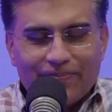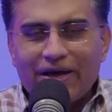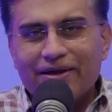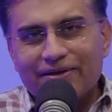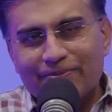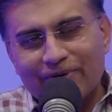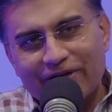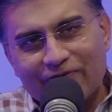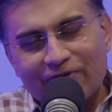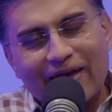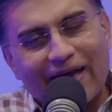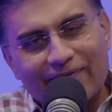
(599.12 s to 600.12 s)
But but if
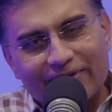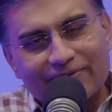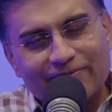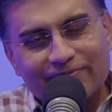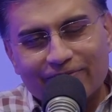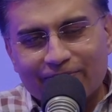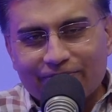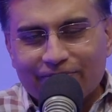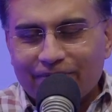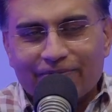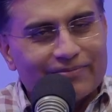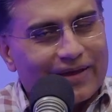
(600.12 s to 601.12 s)
you have it,
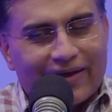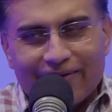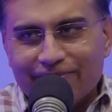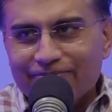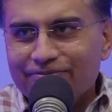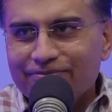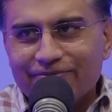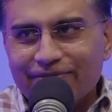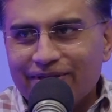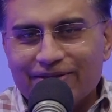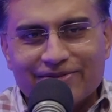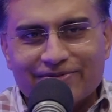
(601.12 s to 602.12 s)
hey,
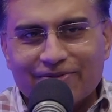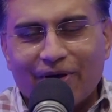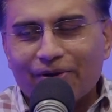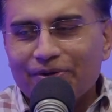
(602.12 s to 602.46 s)
it's all